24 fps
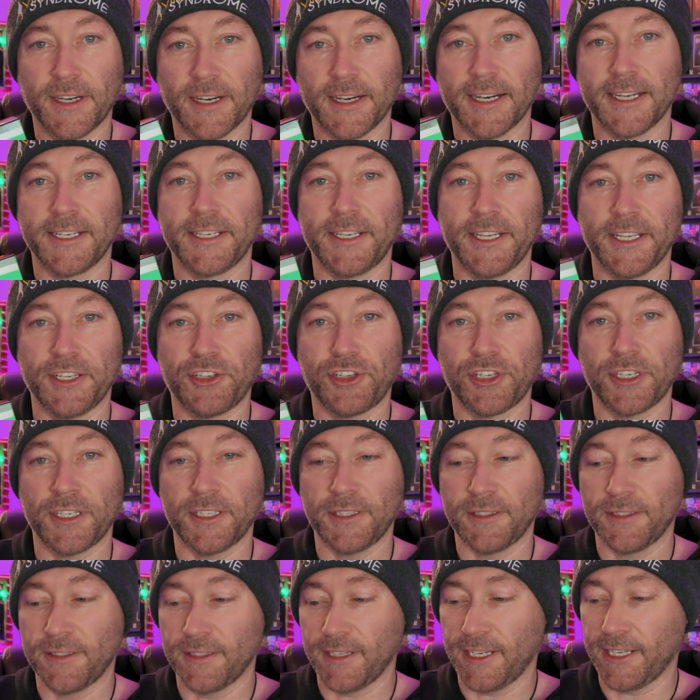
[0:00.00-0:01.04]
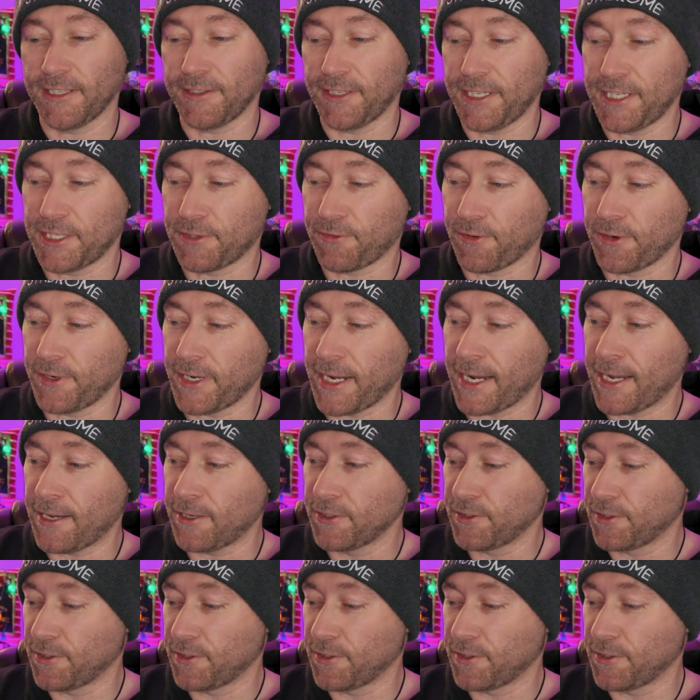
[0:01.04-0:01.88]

edition, at least for now,